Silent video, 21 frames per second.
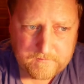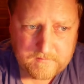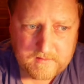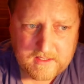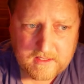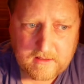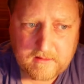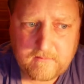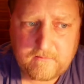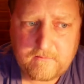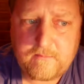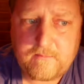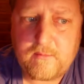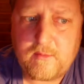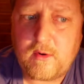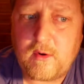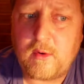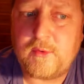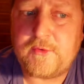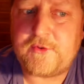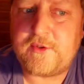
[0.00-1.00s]
Like
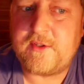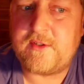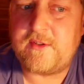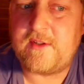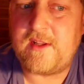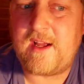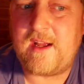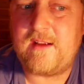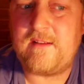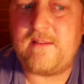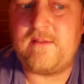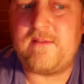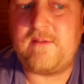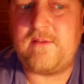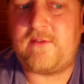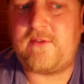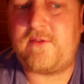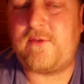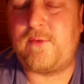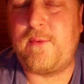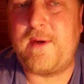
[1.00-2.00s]
roasted
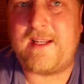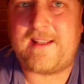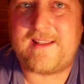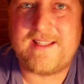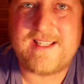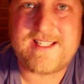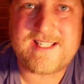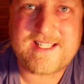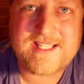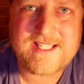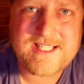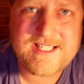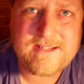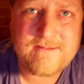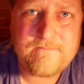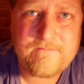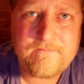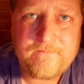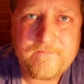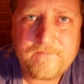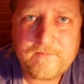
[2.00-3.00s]
sweetness.
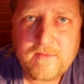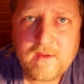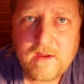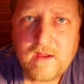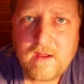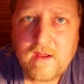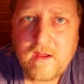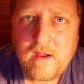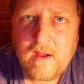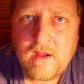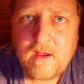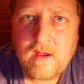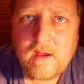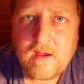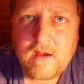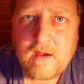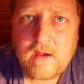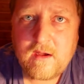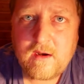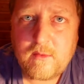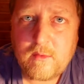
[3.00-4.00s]

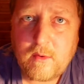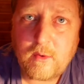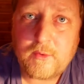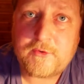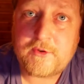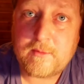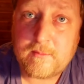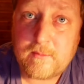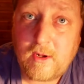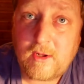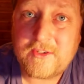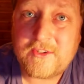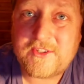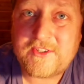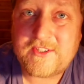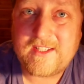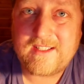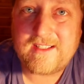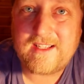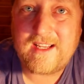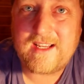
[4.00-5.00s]
Roasted
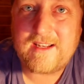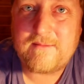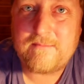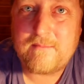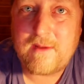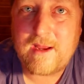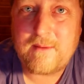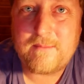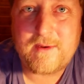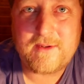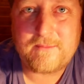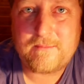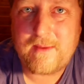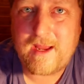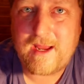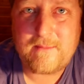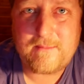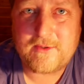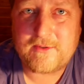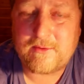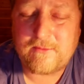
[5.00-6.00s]
malts indeed,
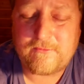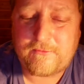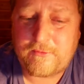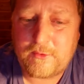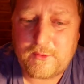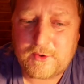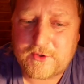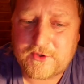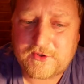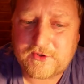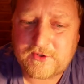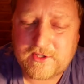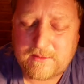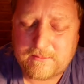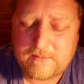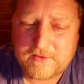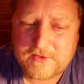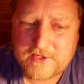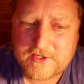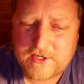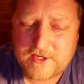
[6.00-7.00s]
maybe some fruits,
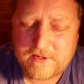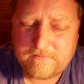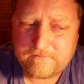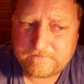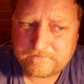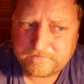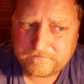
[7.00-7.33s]
I'm not sure.